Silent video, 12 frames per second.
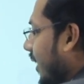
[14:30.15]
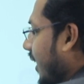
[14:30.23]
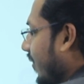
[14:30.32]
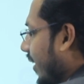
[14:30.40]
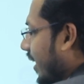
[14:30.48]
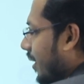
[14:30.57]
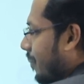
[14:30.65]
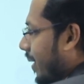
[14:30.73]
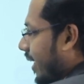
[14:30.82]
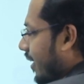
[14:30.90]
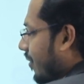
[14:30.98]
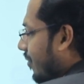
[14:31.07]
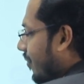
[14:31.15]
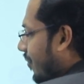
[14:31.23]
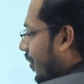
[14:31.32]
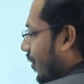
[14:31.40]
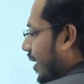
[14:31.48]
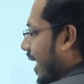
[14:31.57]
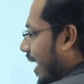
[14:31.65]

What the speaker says: divided by 4.